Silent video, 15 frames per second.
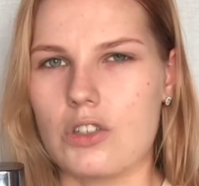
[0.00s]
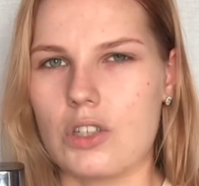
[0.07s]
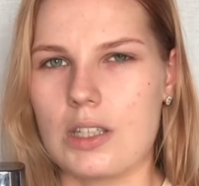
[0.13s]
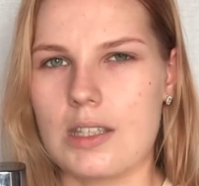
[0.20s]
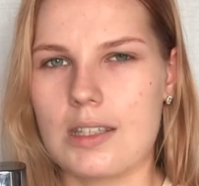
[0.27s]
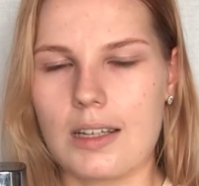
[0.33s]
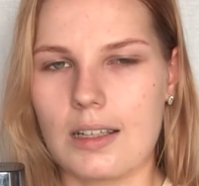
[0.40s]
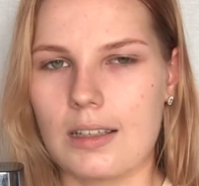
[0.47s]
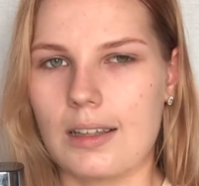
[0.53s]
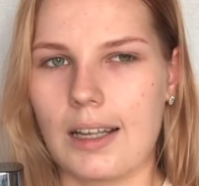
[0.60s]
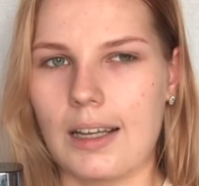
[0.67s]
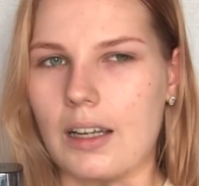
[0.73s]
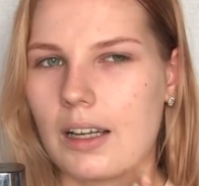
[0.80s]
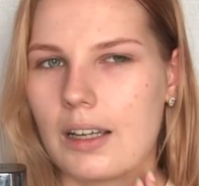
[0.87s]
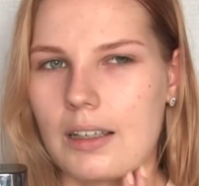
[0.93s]
It's not
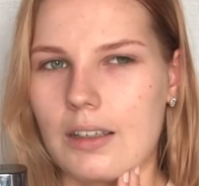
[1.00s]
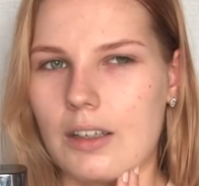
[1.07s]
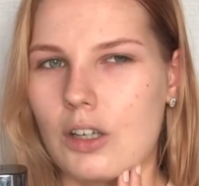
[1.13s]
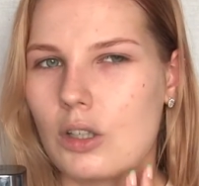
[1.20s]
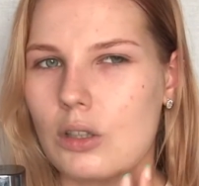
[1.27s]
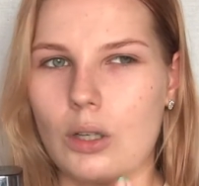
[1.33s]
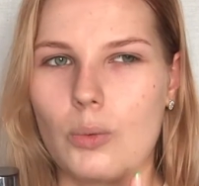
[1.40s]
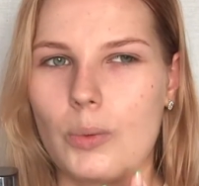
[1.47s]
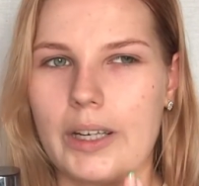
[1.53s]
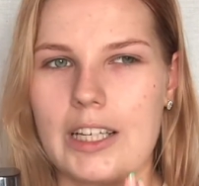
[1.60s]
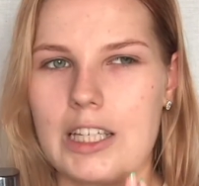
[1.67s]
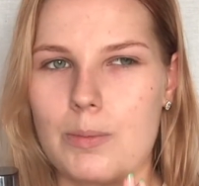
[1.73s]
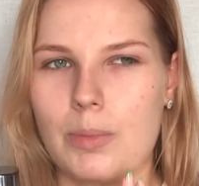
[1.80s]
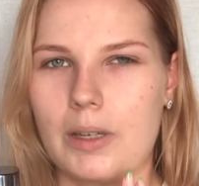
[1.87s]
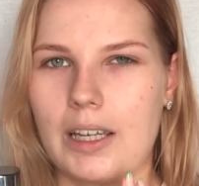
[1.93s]
like a glowy
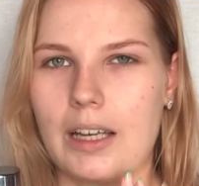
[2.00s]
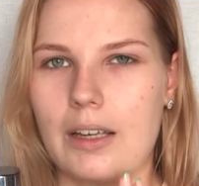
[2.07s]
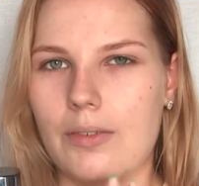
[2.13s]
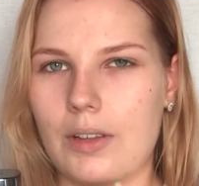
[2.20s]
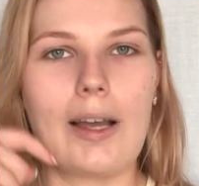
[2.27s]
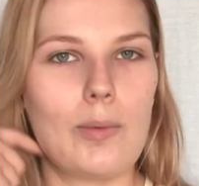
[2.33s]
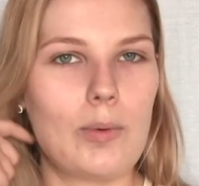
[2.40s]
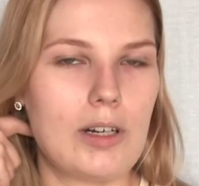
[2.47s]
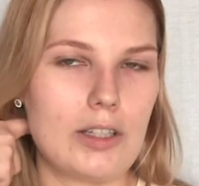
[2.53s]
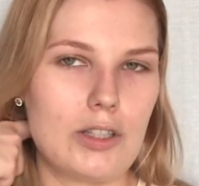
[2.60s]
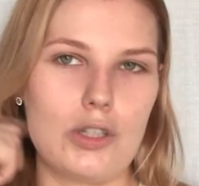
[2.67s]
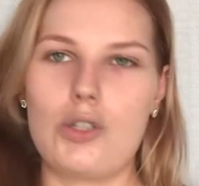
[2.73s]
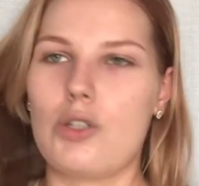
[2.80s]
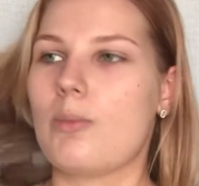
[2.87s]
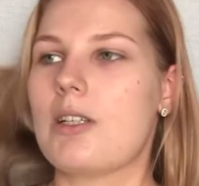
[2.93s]
SPF. I wanted to
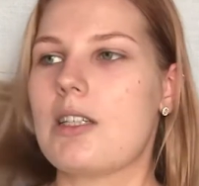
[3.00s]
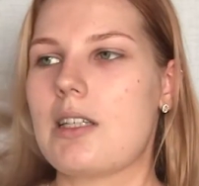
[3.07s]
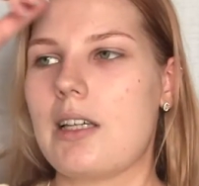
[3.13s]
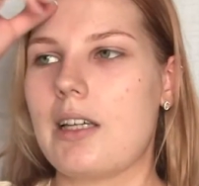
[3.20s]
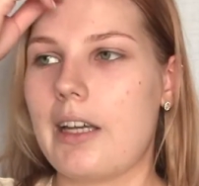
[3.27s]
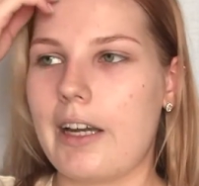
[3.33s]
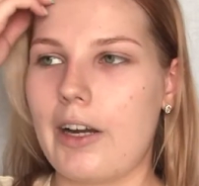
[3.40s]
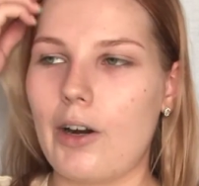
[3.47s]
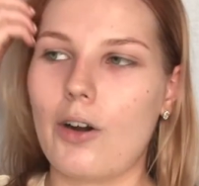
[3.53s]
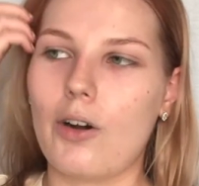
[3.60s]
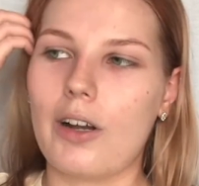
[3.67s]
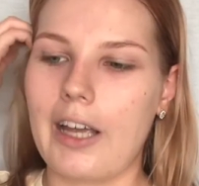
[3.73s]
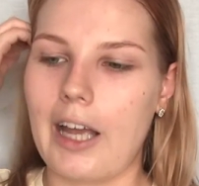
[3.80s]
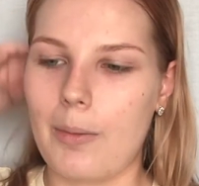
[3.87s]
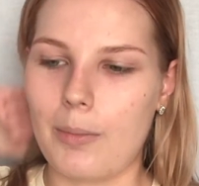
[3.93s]
do my skincare on
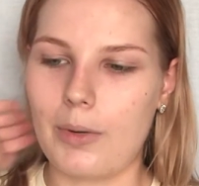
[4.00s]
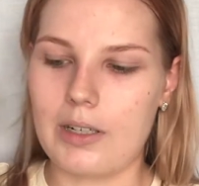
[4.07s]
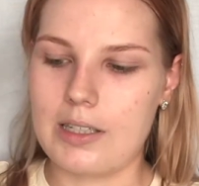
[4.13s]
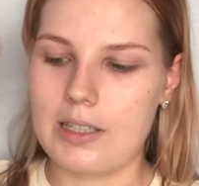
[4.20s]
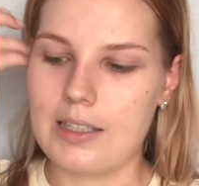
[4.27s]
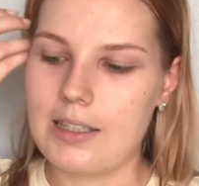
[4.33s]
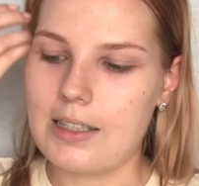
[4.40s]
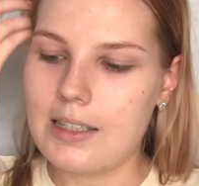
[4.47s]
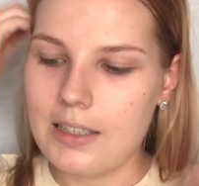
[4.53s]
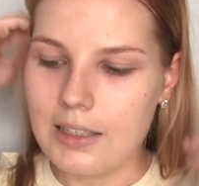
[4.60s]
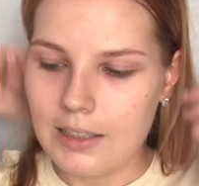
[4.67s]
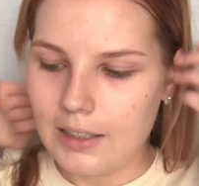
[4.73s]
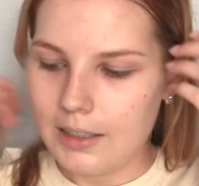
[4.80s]
camera since